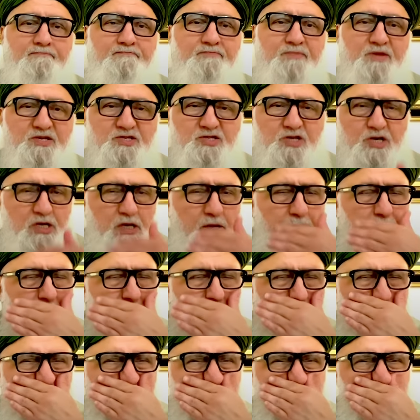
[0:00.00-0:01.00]
there's going to
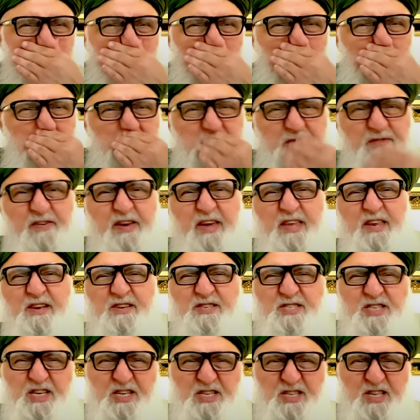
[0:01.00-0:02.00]
be an exchange of
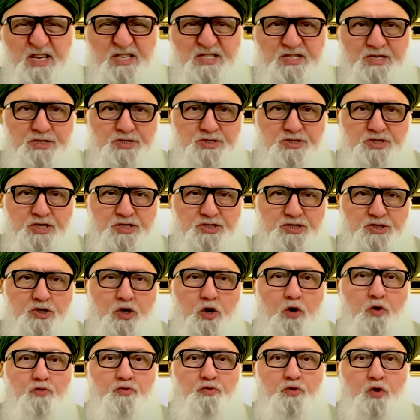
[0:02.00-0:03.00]
energy, it doesn't just
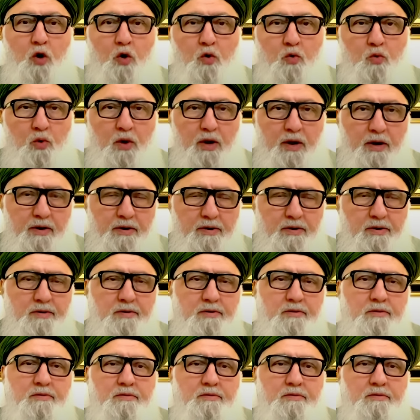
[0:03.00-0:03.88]
go nowhere,